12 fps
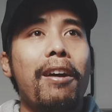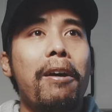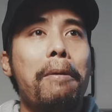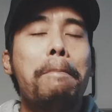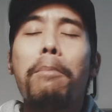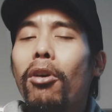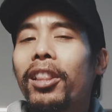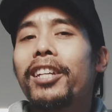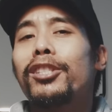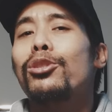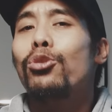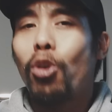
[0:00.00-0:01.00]
a more or
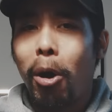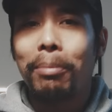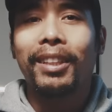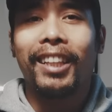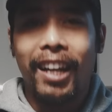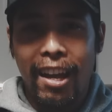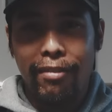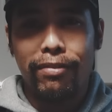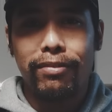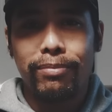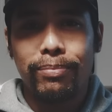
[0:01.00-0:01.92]
less normal life.